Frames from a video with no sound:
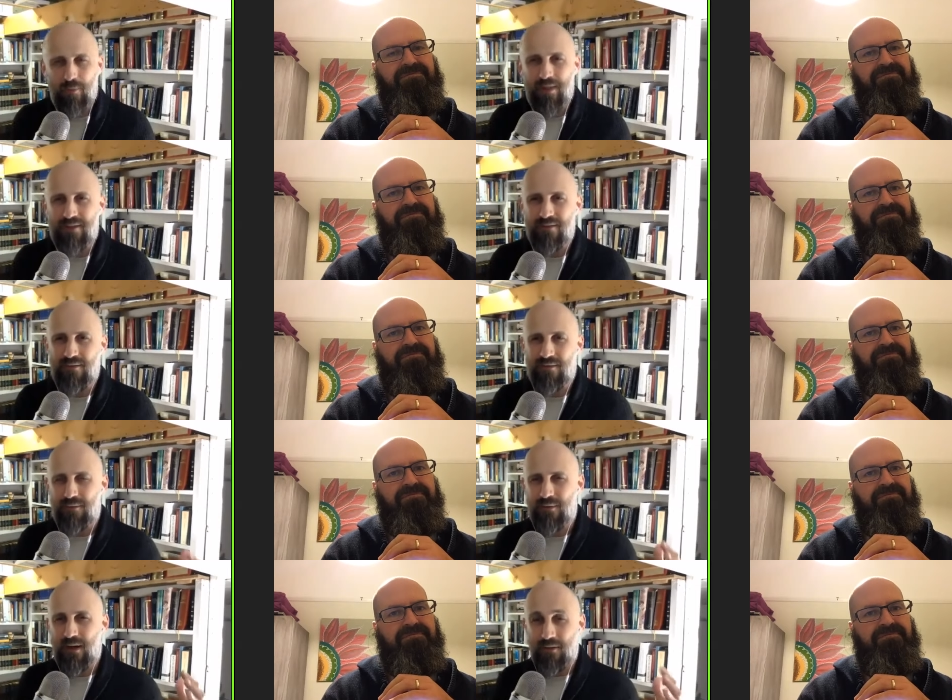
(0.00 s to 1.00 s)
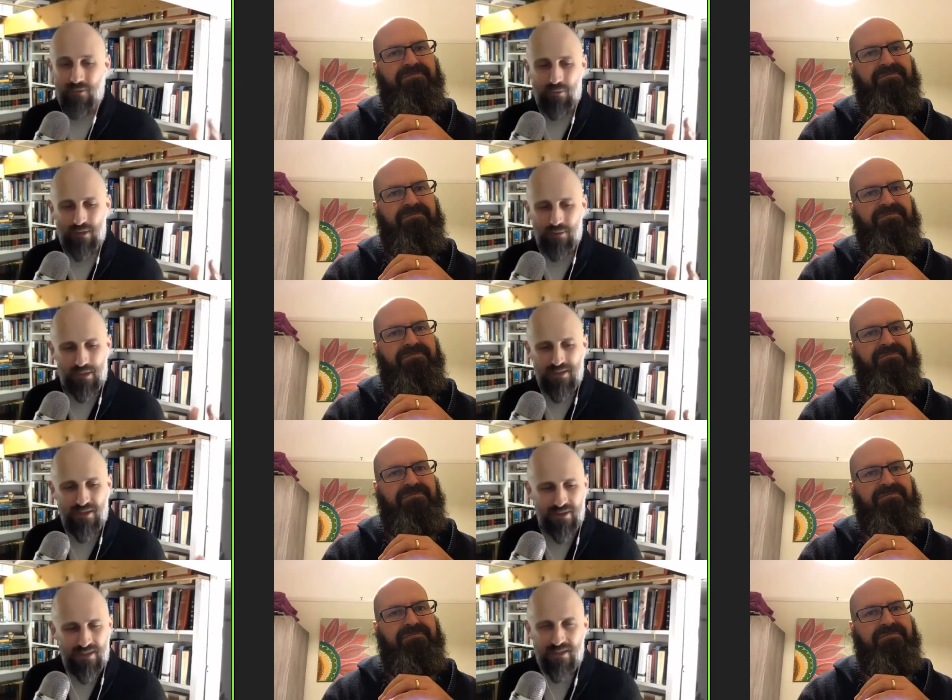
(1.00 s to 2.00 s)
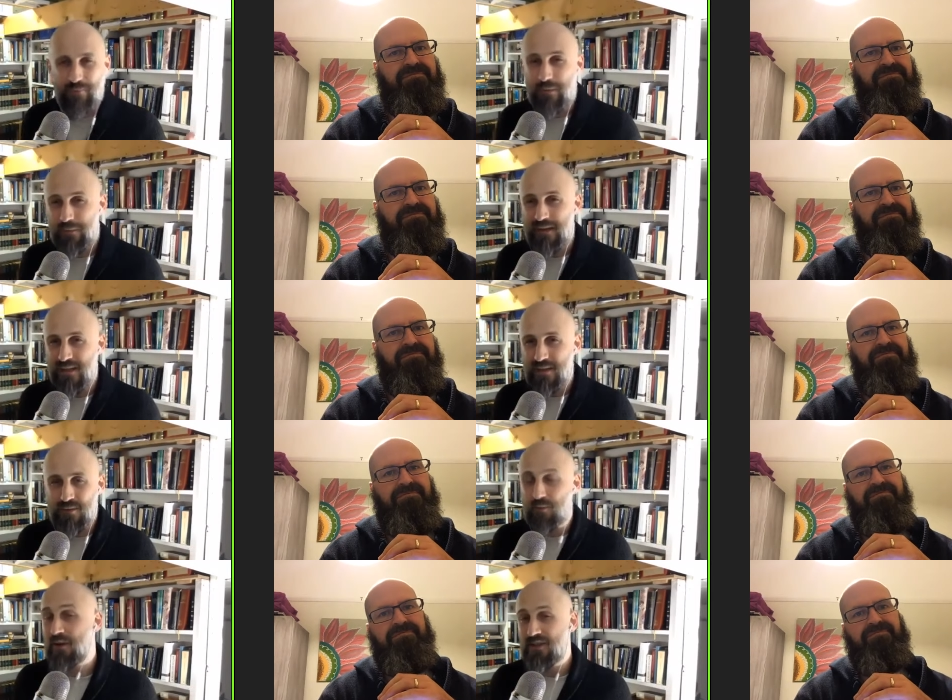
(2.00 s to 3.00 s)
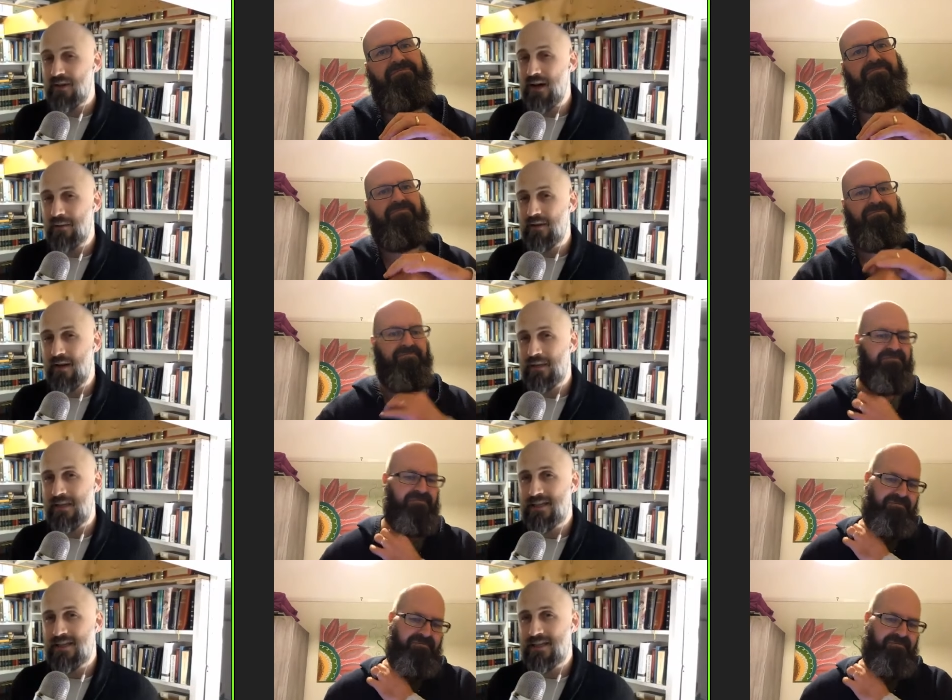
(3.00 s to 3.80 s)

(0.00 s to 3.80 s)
Speaker 1: but uh, what is known as the 50 spiritual hom- homilies.